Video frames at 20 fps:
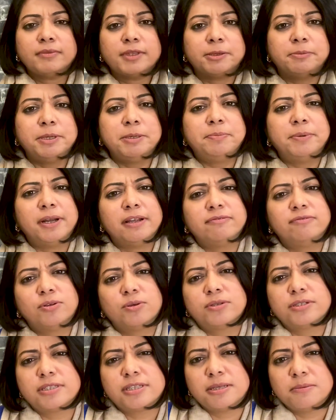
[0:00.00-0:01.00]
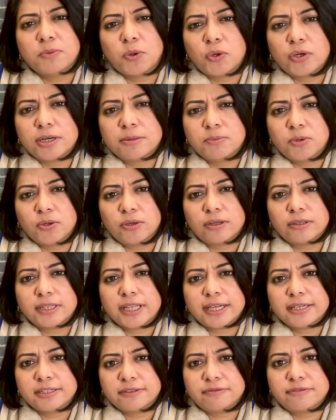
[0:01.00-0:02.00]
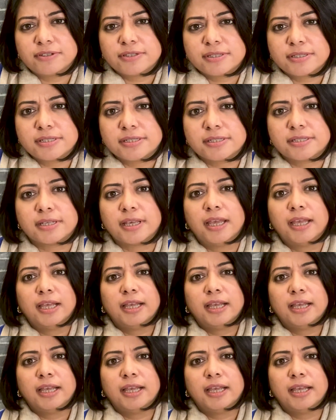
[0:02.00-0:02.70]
People are focusing more and more on their differences.